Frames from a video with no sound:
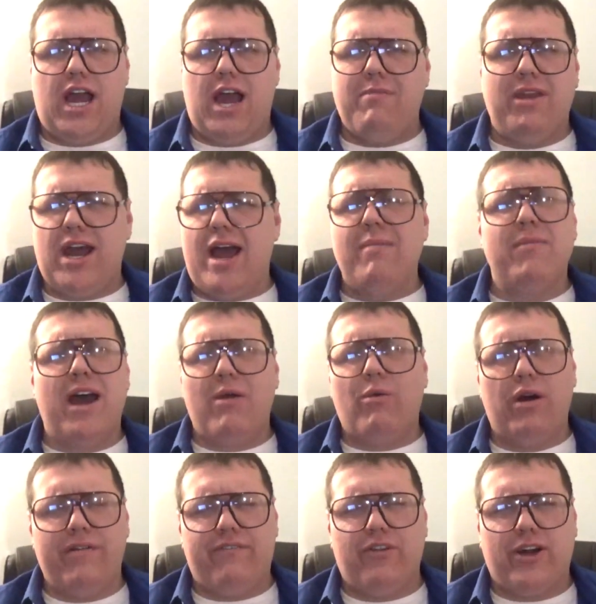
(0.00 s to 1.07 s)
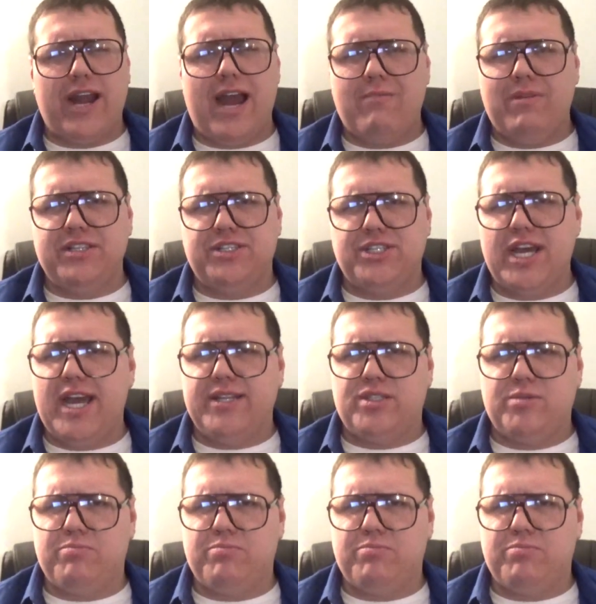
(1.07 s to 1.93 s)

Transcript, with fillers: I mean, I'm not one for common sense,